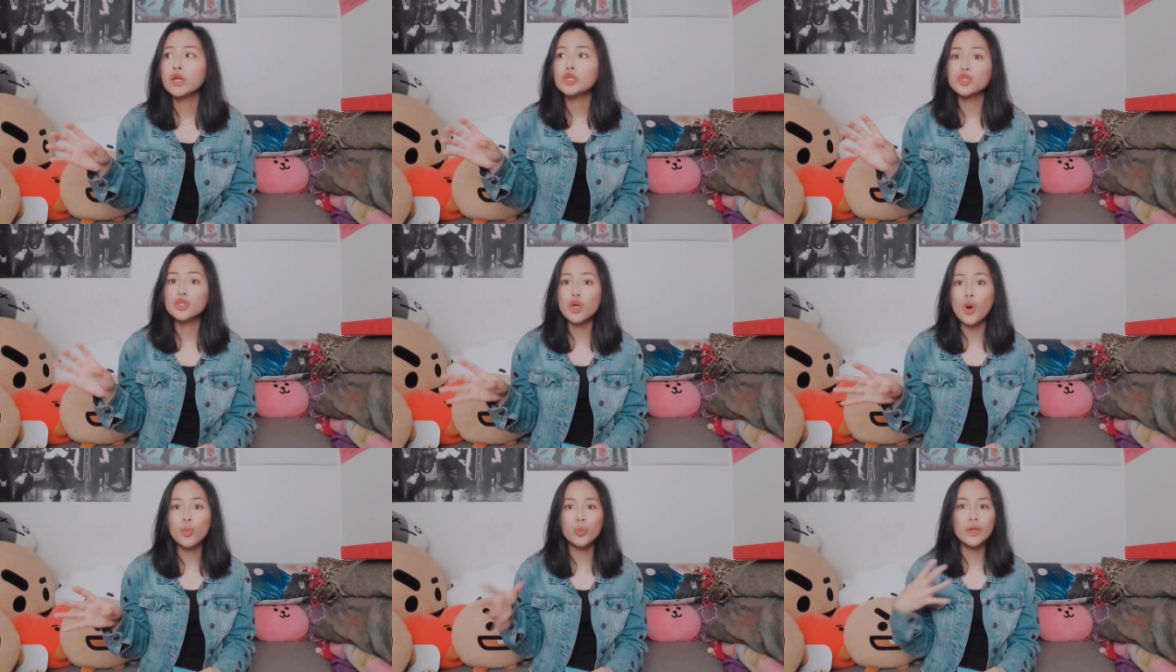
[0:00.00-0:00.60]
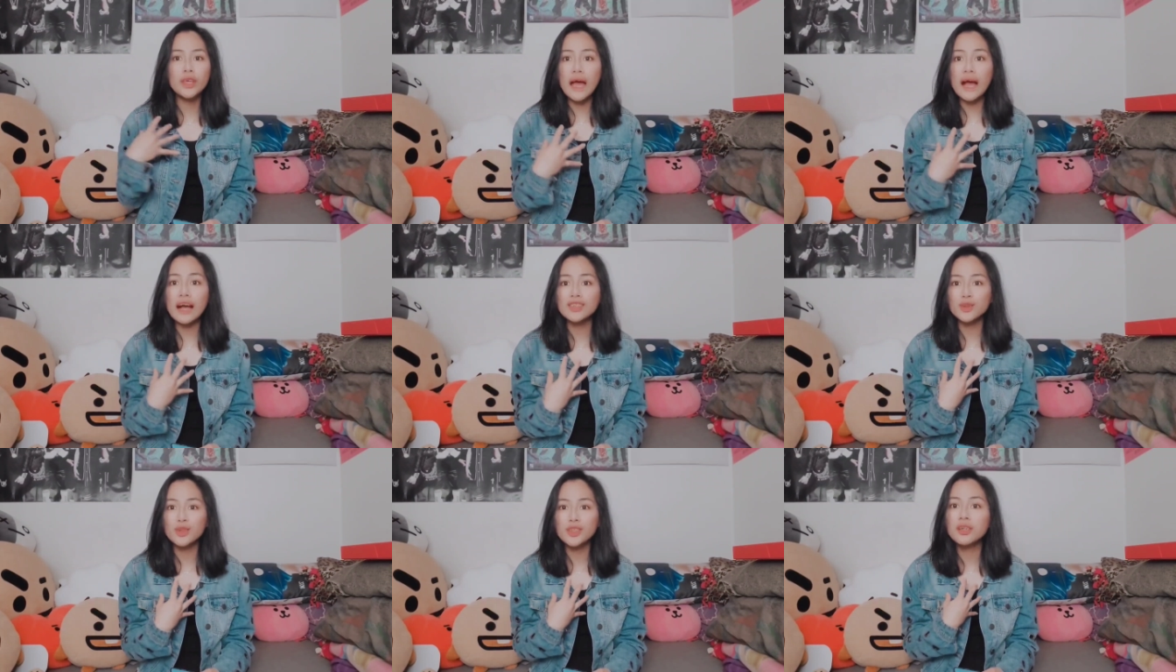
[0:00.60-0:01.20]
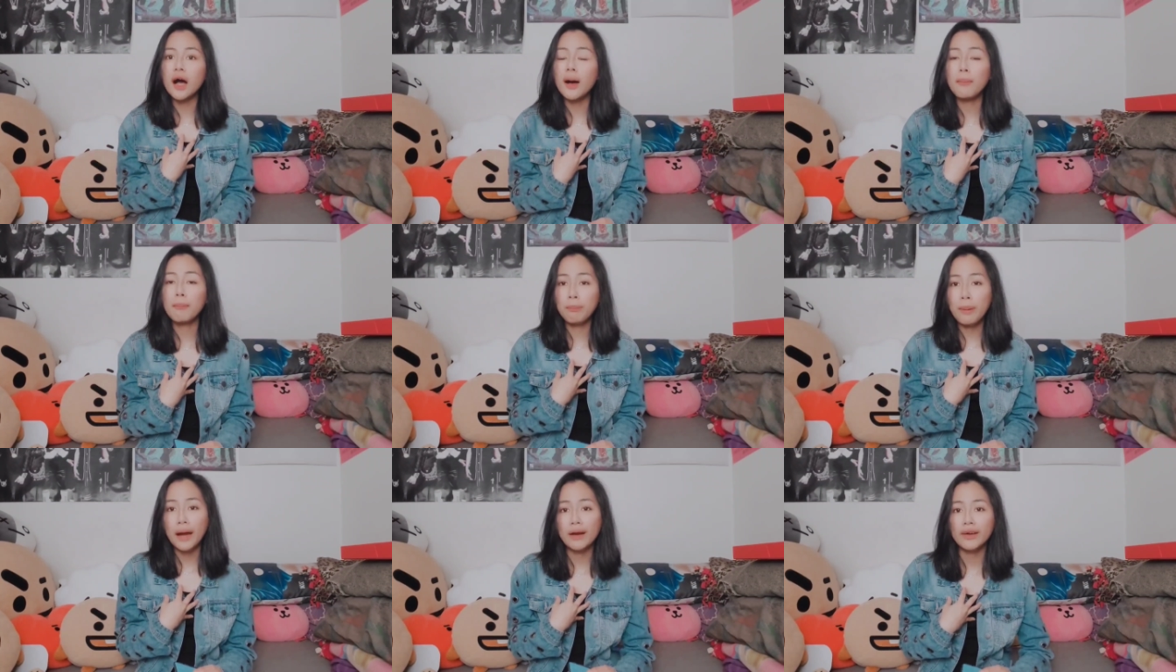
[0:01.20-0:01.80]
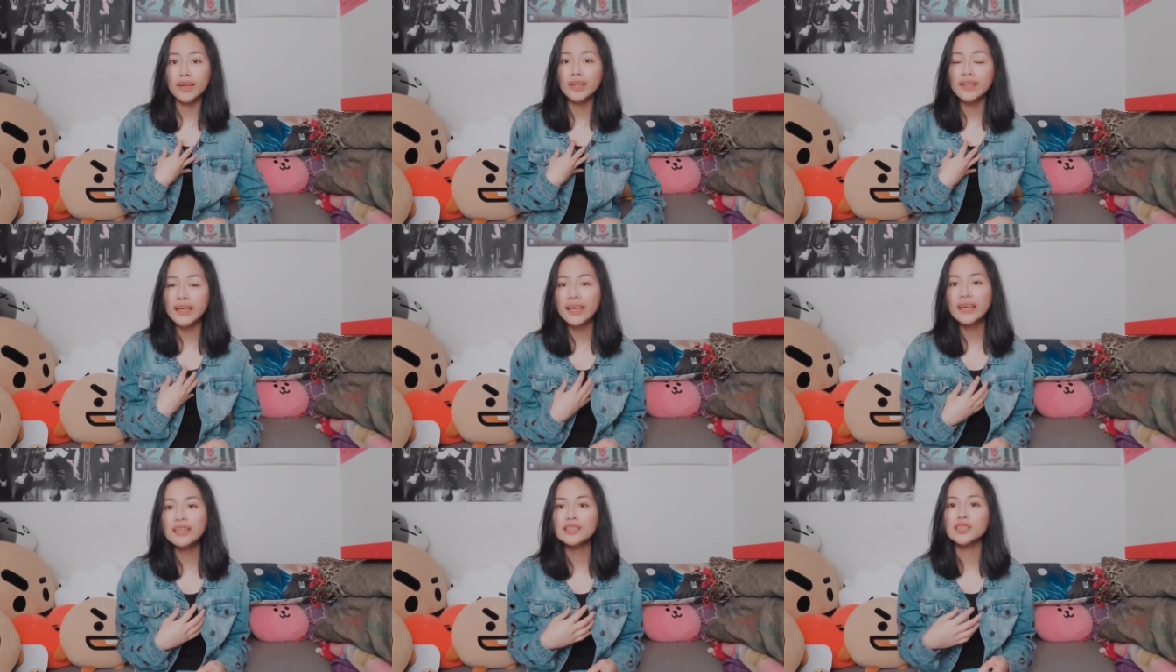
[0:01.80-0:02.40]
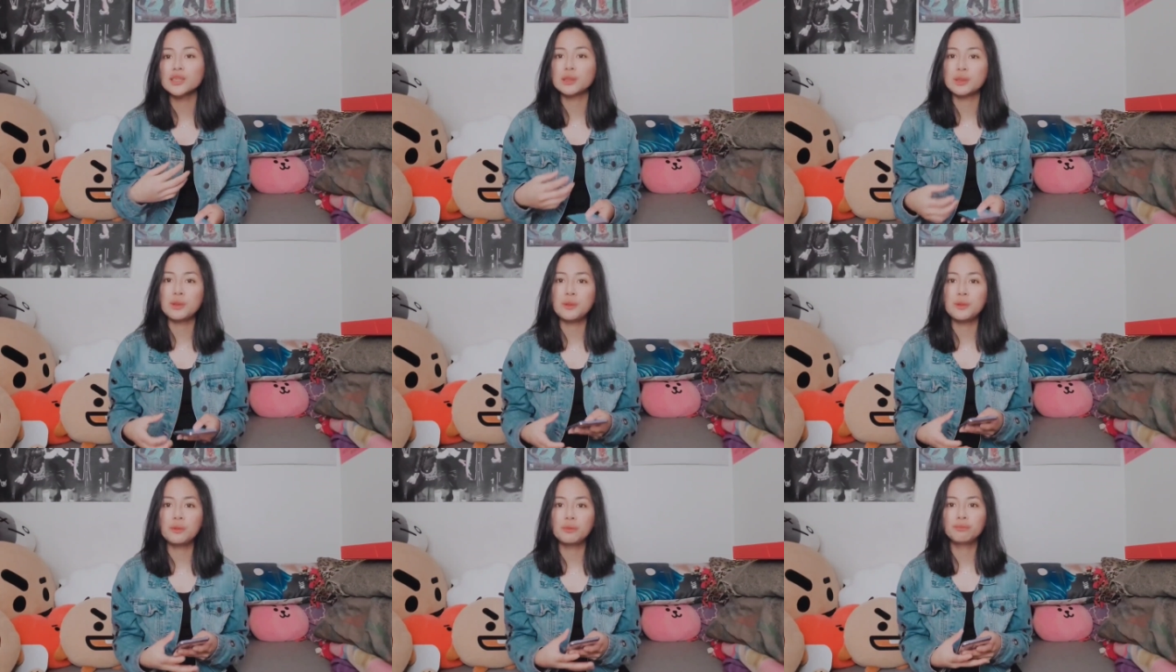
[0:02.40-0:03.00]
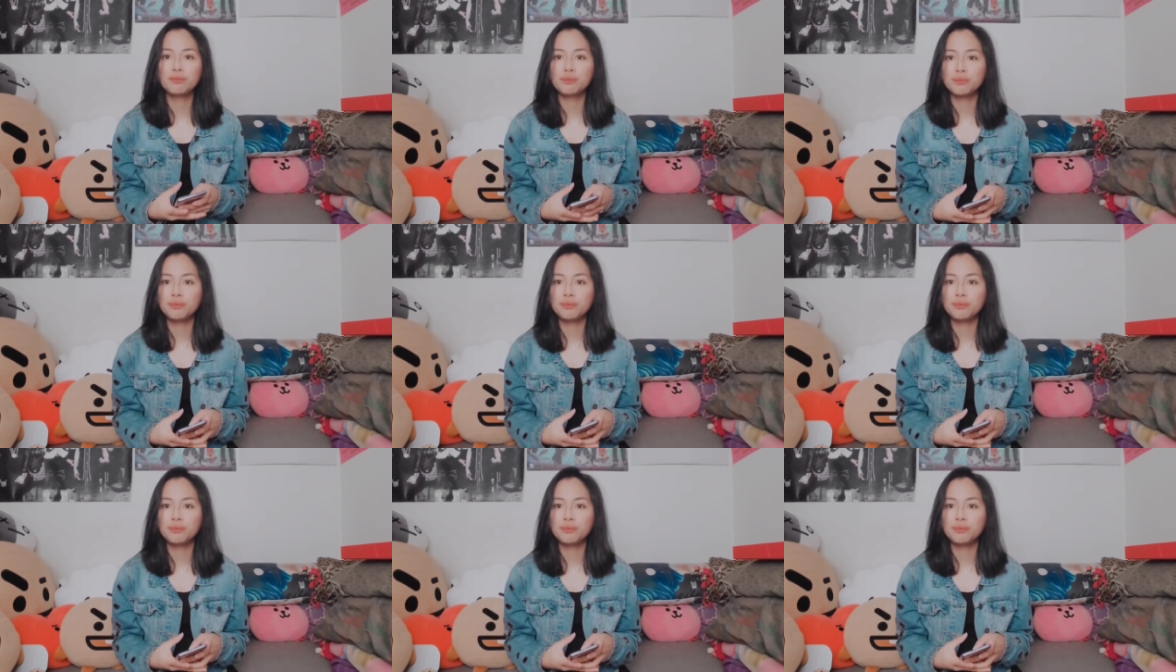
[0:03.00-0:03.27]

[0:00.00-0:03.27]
So we actually got barricades. So